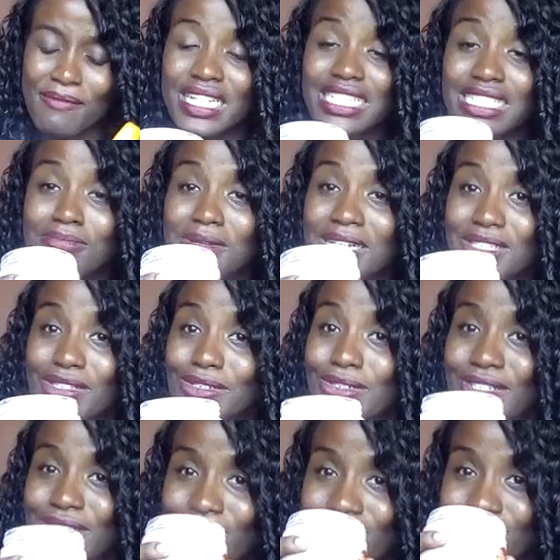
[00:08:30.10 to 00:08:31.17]
but it smells
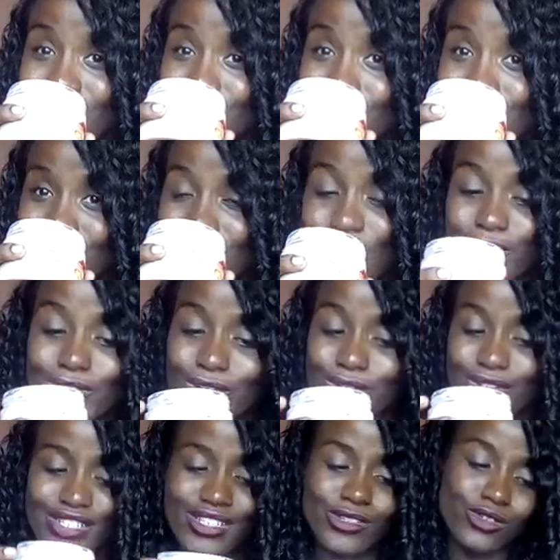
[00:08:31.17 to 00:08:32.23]
good. Who
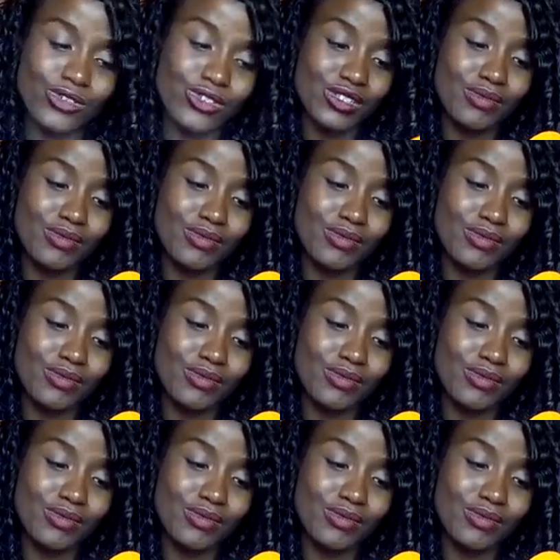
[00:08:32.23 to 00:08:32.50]
knows,